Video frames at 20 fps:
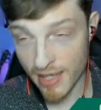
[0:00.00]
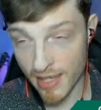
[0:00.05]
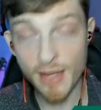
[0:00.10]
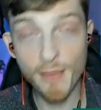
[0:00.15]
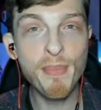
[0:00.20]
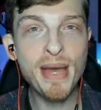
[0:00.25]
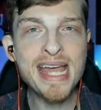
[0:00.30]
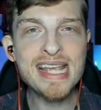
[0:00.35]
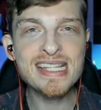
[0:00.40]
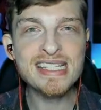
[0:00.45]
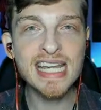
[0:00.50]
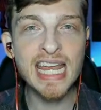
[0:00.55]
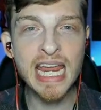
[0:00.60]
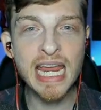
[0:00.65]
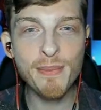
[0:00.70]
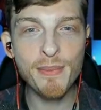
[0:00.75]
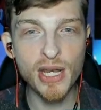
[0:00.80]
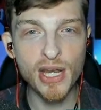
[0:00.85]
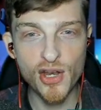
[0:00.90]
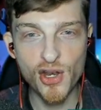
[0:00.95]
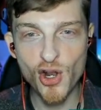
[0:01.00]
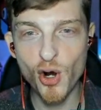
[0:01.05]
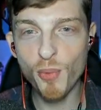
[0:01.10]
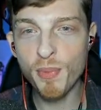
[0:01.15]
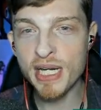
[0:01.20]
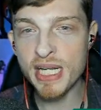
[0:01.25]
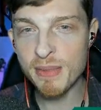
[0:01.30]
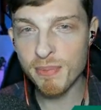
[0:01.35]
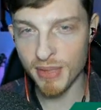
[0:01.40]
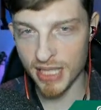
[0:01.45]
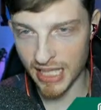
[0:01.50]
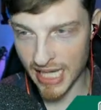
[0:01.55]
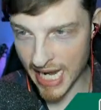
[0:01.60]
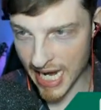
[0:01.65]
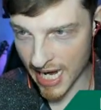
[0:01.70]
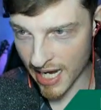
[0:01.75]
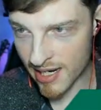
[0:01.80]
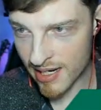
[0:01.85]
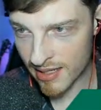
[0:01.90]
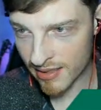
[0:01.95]
the best game nobody
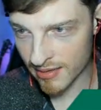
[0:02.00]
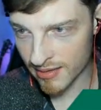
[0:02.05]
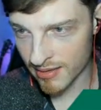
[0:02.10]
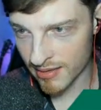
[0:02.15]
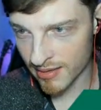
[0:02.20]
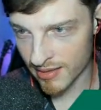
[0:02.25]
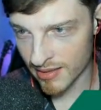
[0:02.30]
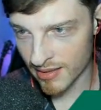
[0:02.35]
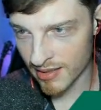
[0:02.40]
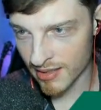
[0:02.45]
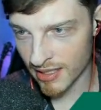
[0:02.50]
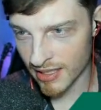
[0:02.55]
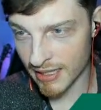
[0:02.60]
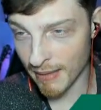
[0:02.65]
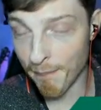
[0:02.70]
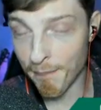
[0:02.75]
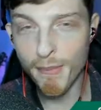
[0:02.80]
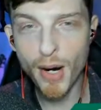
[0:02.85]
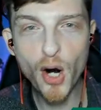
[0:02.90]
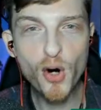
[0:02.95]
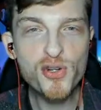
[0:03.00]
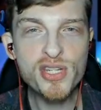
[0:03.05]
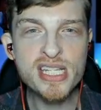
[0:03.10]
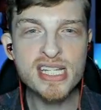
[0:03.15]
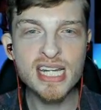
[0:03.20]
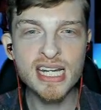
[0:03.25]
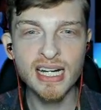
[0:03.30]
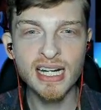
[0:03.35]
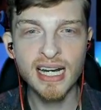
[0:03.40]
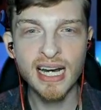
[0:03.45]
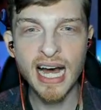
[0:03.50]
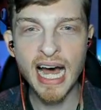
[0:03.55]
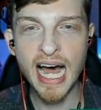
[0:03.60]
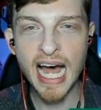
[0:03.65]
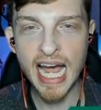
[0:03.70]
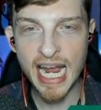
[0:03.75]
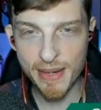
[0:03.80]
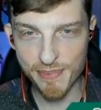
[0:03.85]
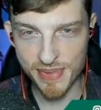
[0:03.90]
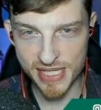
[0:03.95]
played, the most
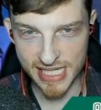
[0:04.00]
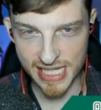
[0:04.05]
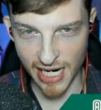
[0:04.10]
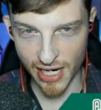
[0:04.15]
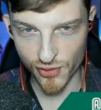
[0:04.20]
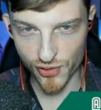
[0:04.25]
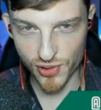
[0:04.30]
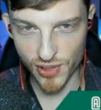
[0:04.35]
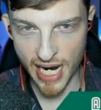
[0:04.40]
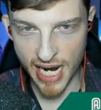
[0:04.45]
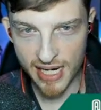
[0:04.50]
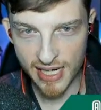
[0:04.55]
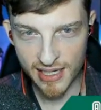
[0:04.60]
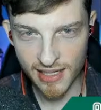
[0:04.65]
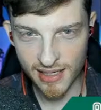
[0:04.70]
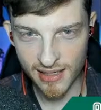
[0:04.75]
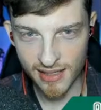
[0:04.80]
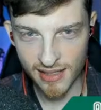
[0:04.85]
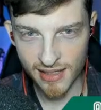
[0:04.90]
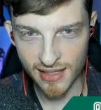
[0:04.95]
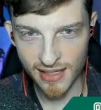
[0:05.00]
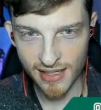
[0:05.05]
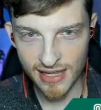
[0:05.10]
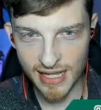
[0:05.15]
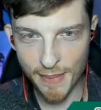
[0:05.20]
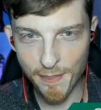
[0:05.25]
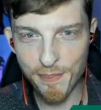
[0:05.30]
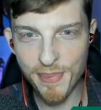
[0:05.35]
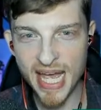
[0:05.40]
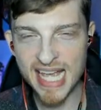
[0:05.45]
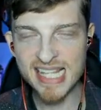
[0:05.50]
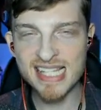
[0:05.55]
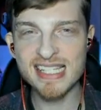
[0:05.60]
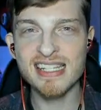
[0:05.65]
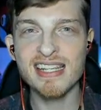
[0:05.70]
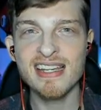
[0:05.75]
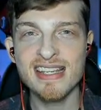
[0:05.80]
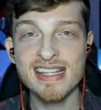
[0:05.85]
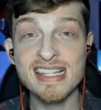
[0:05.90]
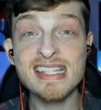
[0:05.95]
hype soundtrack, the
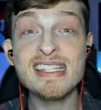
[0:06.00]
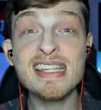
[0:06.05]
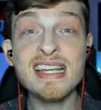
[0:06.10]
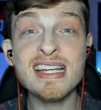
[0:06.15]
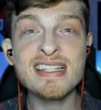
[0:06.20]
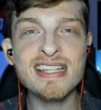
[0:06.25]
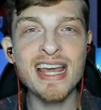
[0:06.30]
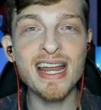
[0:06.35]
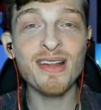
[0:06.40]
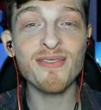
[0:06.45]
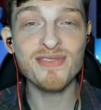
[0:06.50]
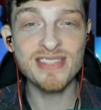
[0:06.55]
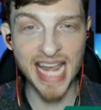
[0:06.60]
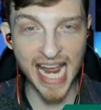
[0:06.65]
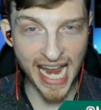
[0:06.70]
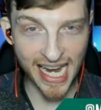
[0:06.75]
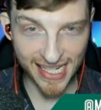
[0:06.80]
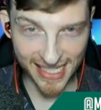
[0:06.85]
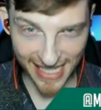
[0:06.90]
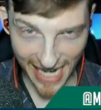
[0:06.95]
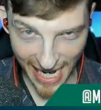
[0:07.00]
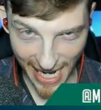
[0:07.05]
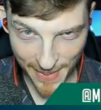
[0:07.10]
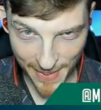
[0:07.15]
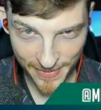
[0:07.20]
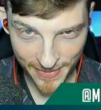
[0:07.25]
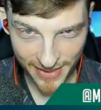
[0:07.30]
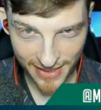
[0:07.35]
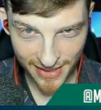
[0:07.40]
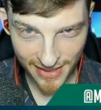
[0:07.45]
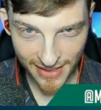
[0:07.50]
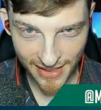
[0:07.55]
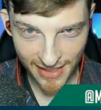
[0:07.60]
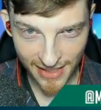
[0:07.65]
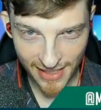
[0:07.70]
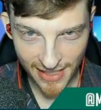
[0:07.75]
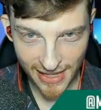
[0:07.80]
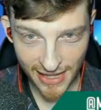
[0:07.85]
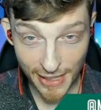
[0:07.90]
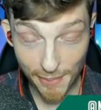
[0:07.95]
best 6 out of 10 game,
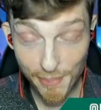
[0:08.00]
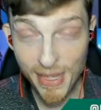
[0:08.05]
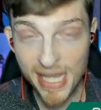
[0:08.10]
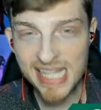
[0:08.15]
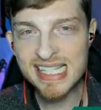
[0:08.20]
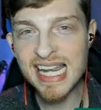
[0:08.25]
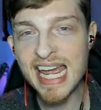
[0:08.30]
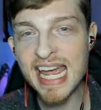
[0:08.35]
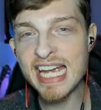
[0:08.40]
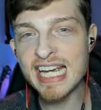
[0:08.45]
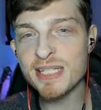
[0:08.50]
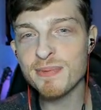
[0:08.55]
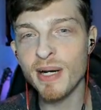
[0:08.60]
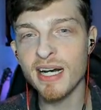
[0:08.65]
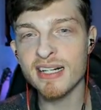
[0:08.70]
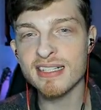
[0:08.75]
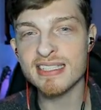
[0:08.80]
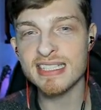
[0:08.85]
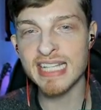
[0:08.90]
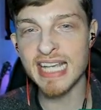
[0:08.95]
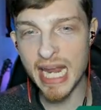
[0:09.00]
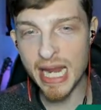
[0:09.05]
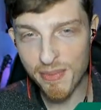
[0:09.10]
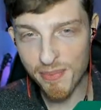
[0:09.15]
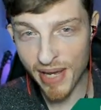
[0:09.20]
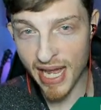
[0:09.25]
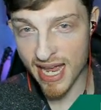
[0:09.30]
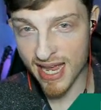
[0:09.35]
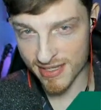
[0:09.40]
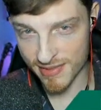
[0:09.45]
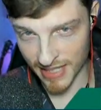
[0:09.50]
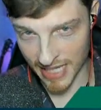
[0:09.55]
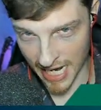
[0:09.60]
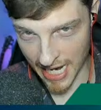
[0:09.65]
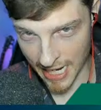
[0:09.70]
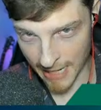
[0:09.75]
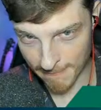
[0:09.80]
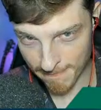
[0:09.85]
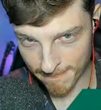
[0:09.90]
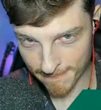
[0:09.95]
the best Xbox Game Pass
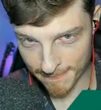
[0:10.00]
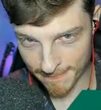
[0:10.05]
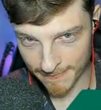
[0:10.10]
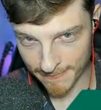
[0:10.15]
game,